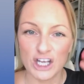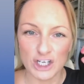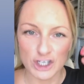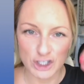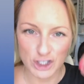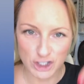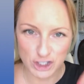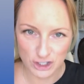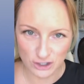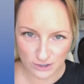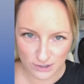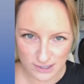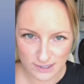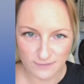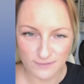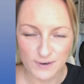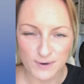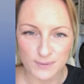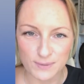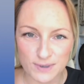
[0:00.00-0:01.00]
just
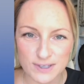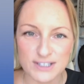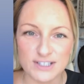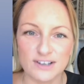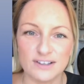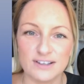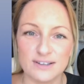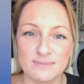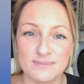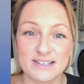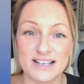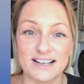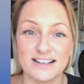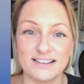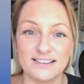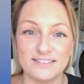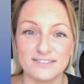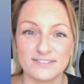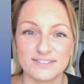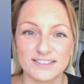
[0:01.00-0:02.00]
focused on
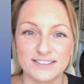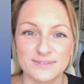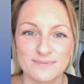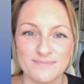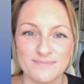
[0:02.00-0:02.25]
themselves.